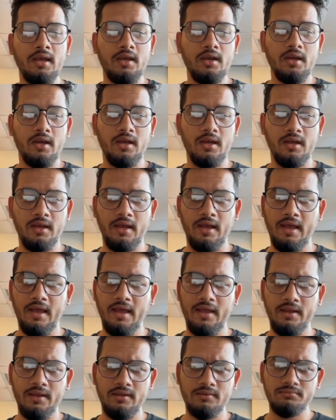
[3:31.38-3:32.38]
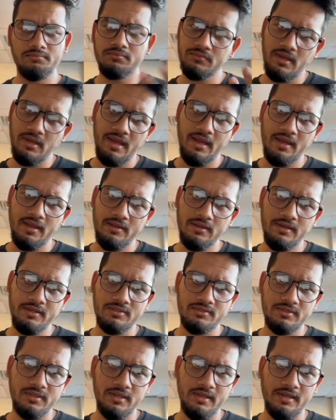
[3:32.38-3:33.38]
I let's
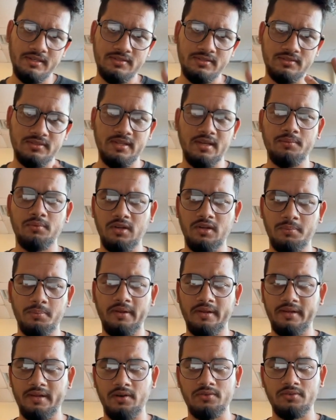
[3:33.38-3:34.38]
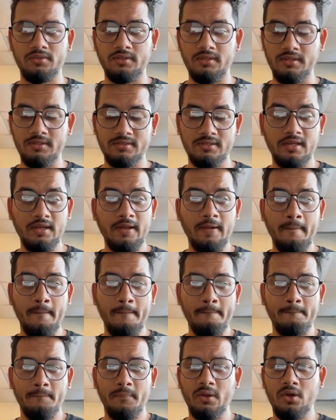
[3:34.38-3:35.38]
say it's tabular playground series,
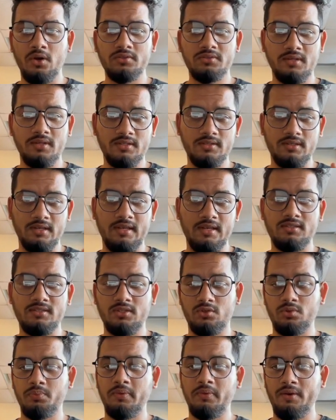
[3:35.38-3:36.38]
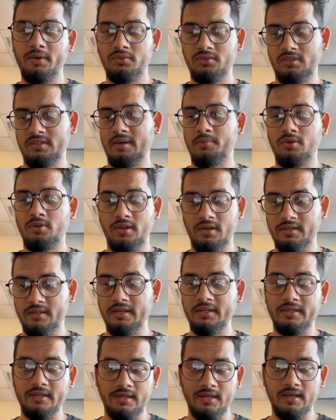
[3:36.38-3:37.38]
because it's easy to play with the tabular
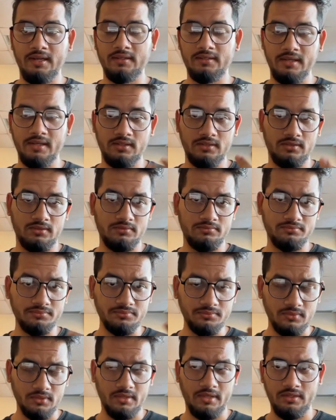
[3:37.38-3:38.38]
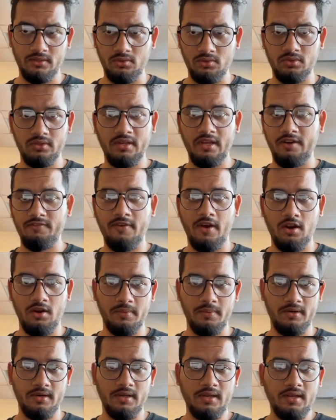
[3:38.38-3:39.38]
data and get know the
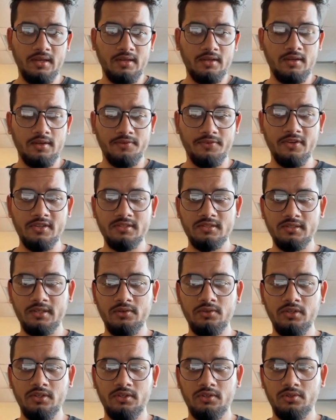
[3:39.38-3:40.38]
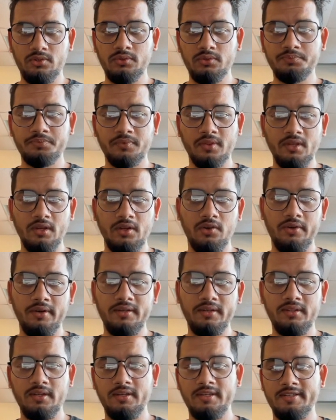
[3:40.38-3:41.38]
environment. First you need to
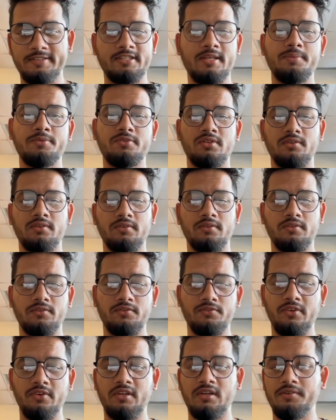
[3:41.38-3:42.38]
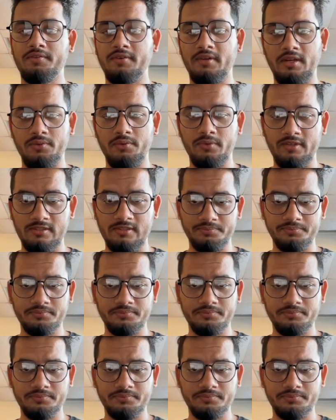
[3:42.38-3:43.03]
read the description very well,